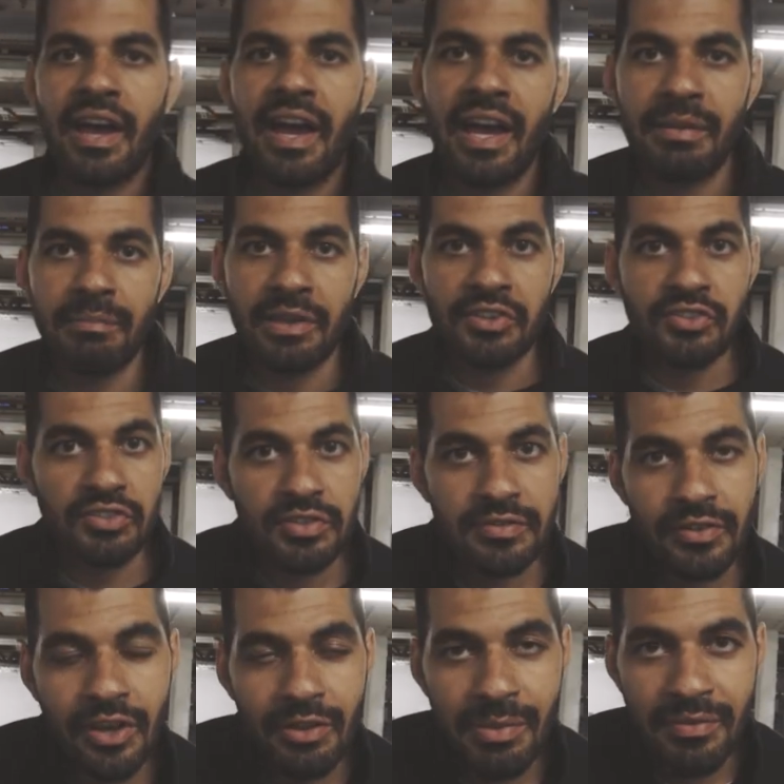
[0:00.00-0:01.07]
And make sure to
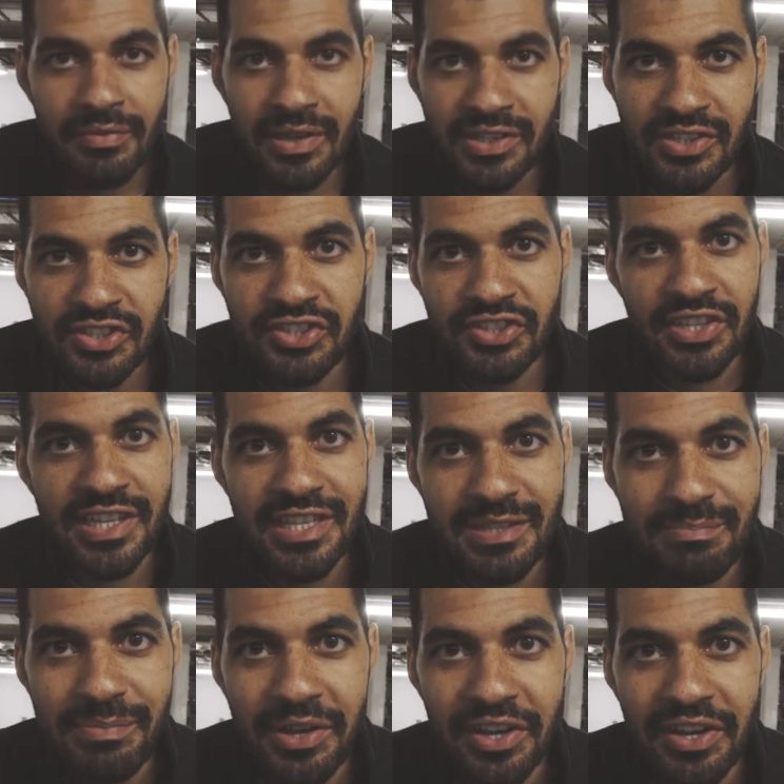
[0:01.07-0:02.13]
follow my friend
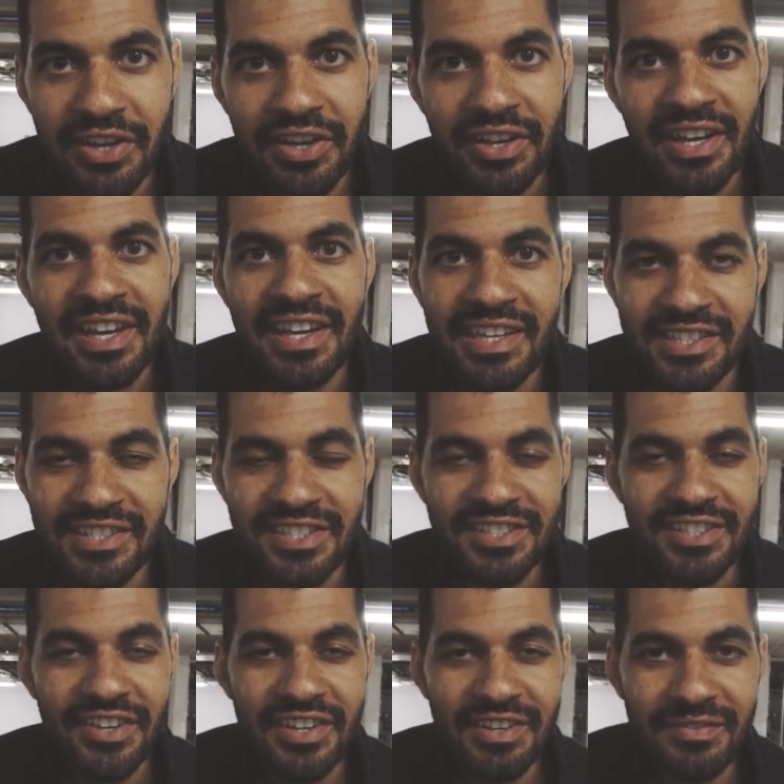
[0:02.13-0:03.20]
Jasper. He just
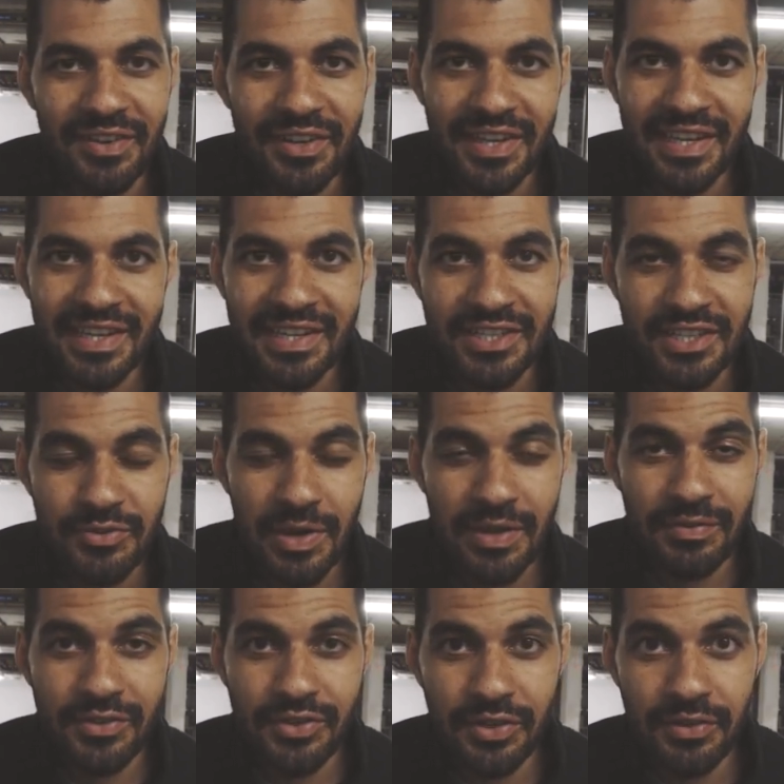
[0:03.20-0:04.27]
started vlogging. He's a
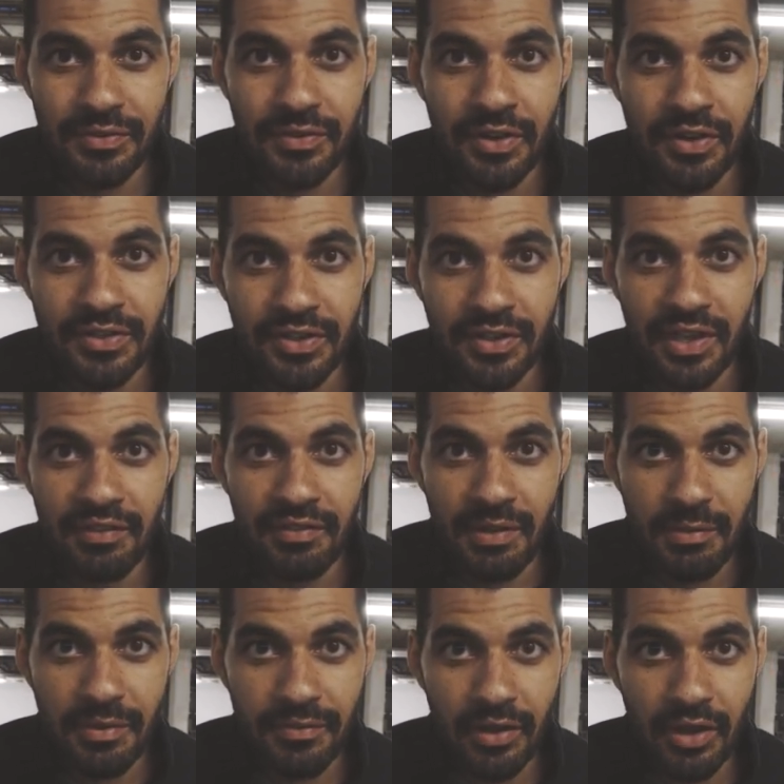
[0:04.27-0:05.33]
great photographer. So give
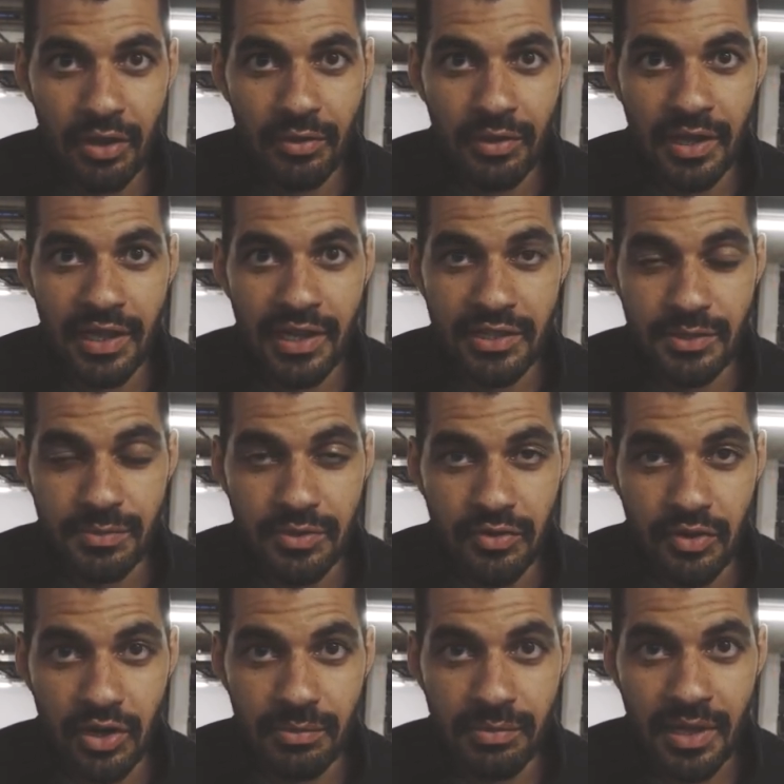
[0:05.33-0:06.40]
him a follow and a
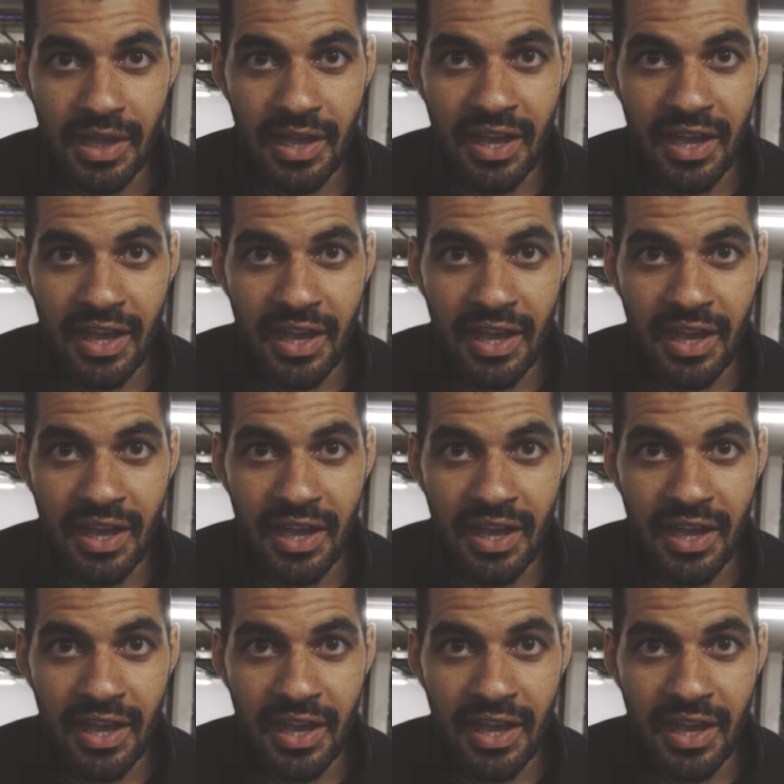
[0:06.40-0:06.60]
subscribe.